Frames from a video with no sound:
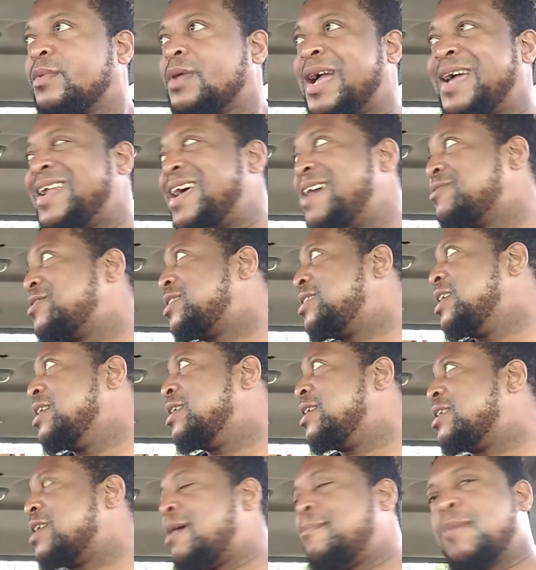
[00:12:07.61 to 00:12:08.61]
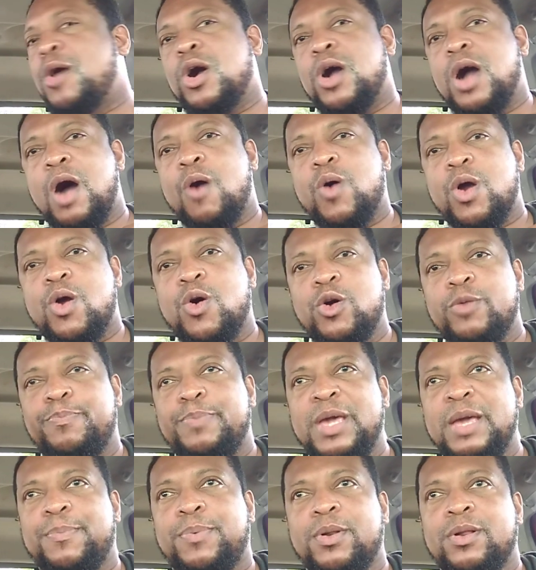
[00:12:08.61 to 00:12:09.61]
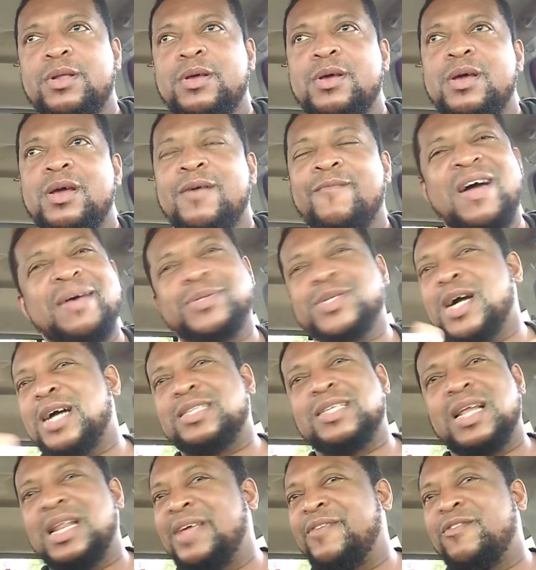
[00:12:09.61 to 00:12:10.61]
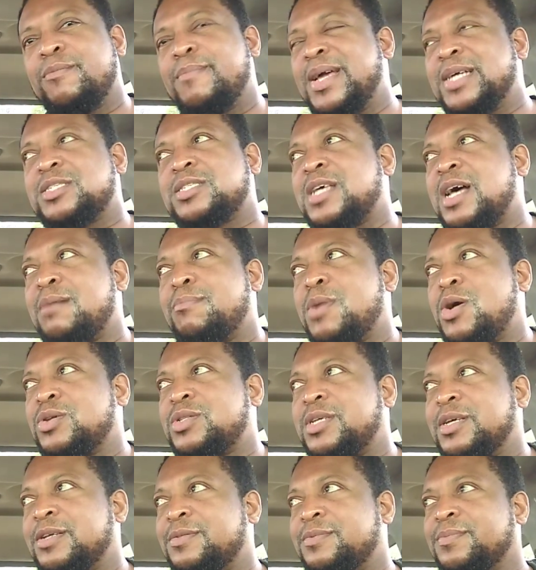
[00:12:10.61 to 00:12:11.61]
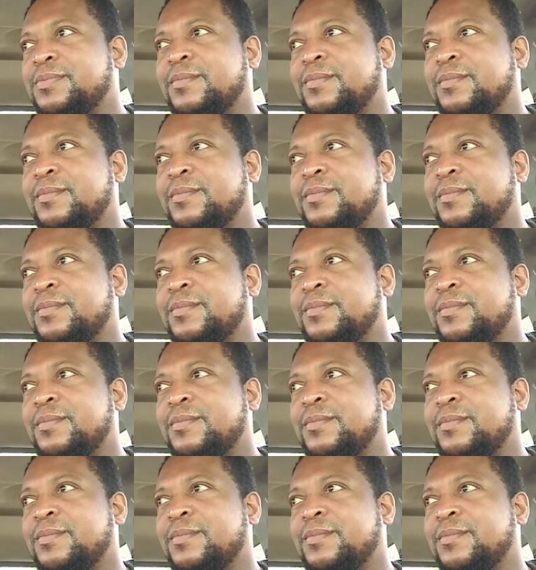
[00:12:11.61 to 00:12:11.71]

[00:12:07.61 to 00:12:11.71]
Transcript: And I've seen it among our own people. Vybz Kartel even make song about it.